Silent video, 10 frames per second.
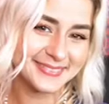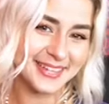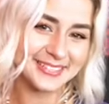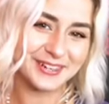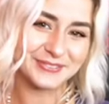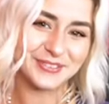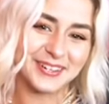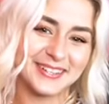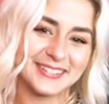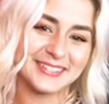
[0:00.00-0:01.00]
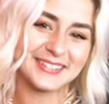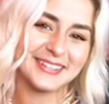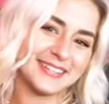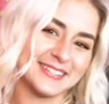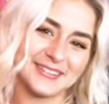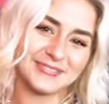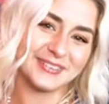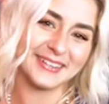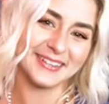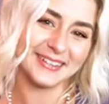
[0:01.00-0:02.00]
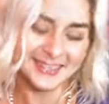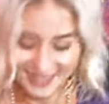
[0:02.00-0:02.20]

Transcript: That's not funny, is it? That's not funny.